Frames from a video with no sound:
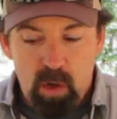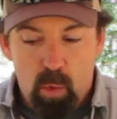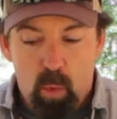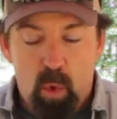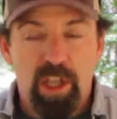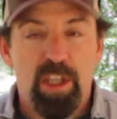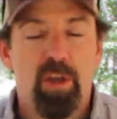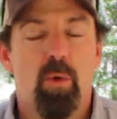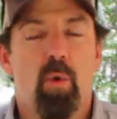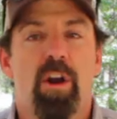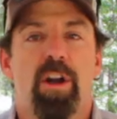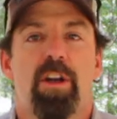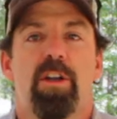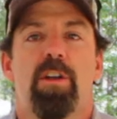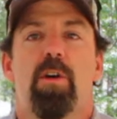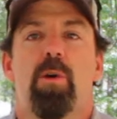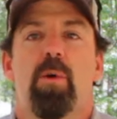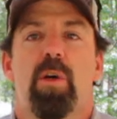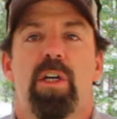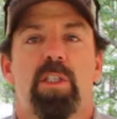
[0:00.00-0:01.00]
What you want to
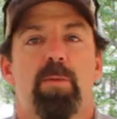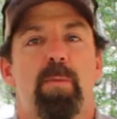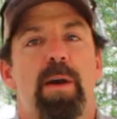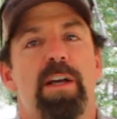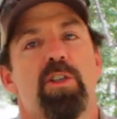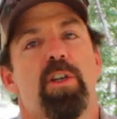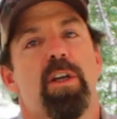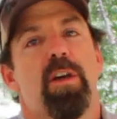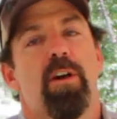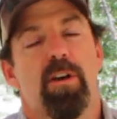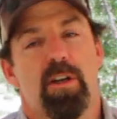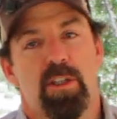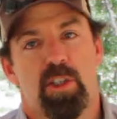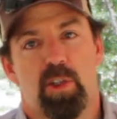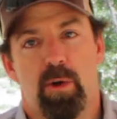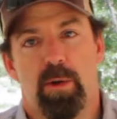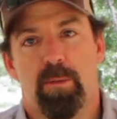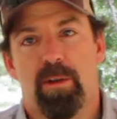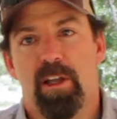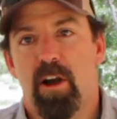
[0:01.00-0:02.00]
do, especially on an
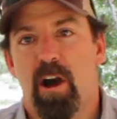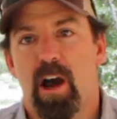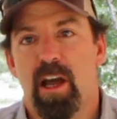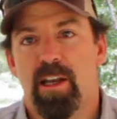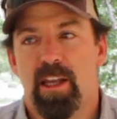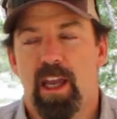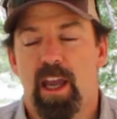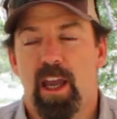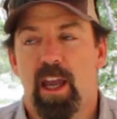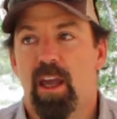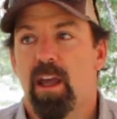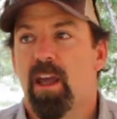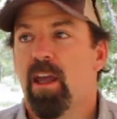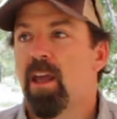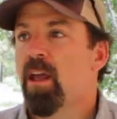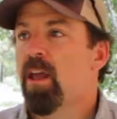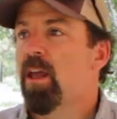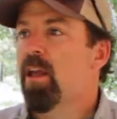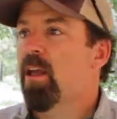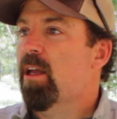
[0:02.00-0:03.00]
extremely hot day,
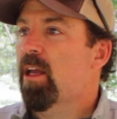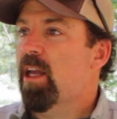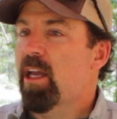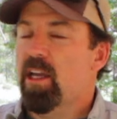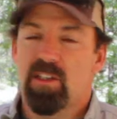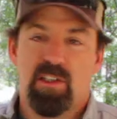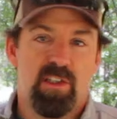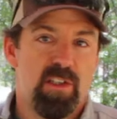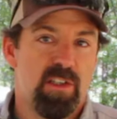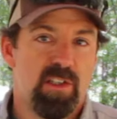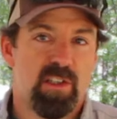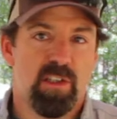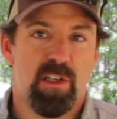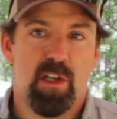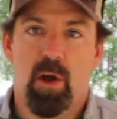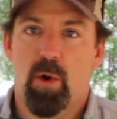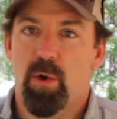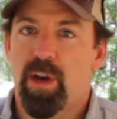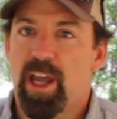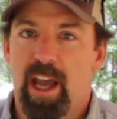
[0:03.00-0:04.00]
is to
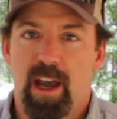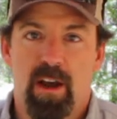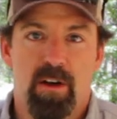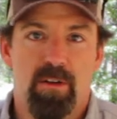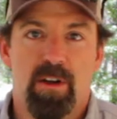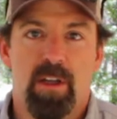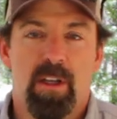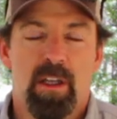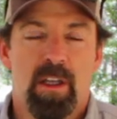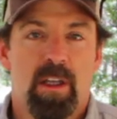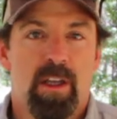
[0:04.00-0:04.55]
slow down.